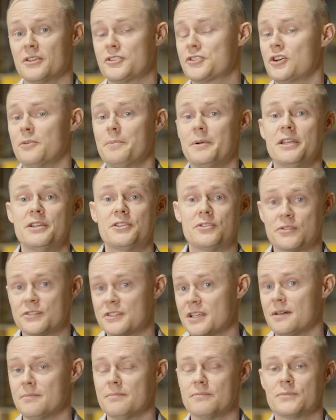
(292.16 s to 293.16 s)
a, stoppage or
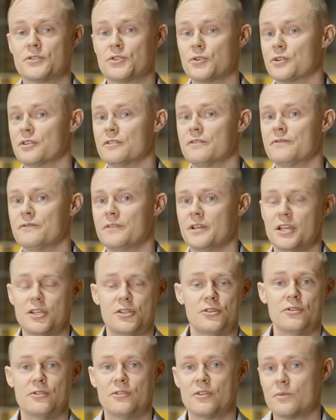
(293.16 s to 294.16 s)
some sort of
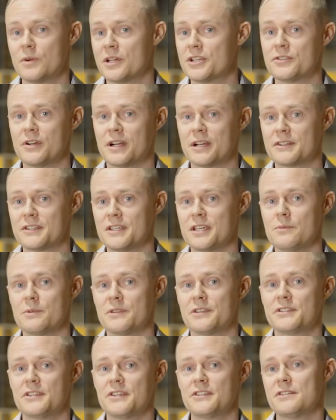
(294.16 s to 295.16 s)
issue that WesTrac see with
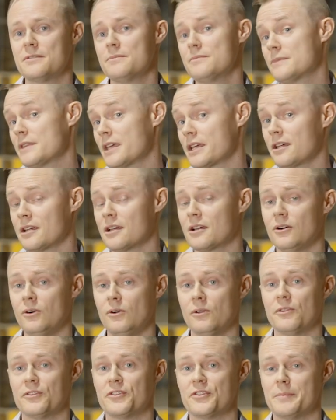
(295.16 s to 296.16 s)
the system, they can
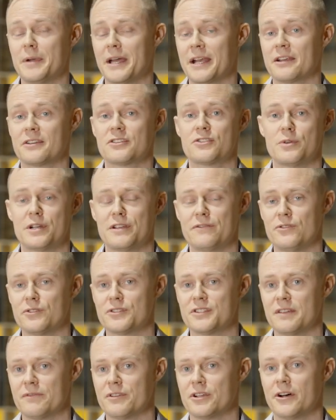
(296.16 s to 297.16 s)
call the Dematic
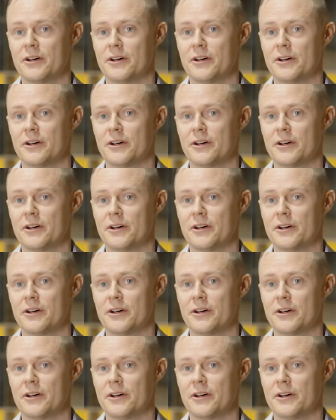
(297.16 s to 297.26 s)
24-7